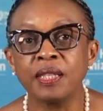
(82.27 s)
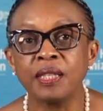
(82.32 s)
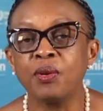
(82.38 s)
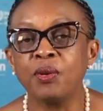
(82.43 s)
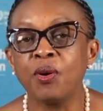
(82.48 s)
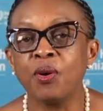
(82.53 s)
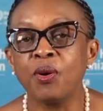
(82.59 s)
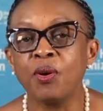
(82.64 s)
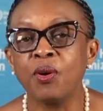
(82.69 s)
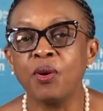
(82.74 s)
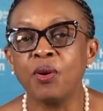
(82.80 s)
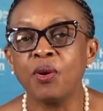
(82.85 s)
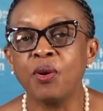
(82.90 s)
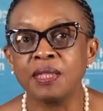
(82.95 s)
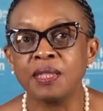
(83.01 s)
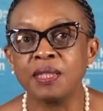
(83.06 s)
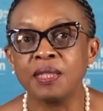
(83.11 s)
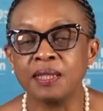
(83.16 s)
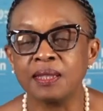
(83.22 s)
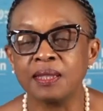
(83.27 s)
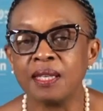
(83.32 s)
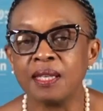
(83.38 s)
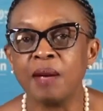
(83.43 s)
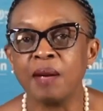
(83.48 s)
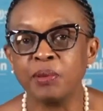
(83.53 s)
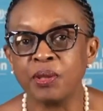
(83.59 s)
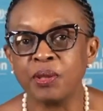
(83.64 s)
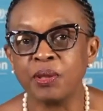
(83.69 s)
in all this is
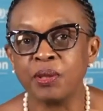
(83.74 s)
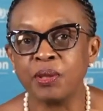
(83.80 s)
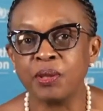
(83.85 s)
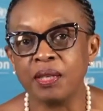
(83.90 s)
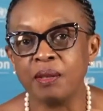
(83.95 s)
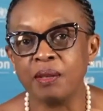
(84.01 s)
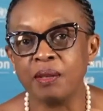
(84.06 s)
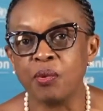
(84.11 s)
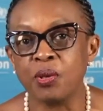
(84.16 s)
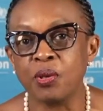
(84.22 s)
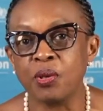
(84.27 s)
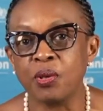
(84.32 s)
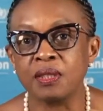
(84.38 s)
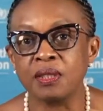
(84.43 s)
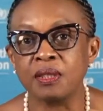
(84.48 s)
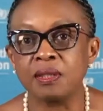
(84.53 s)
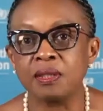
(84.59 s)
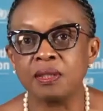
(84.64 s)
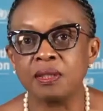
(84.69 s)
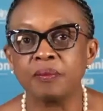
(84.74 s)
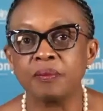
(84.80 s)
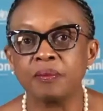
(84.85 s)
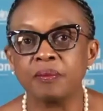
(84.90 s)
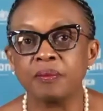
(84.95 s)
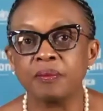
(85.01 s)
absolutely important.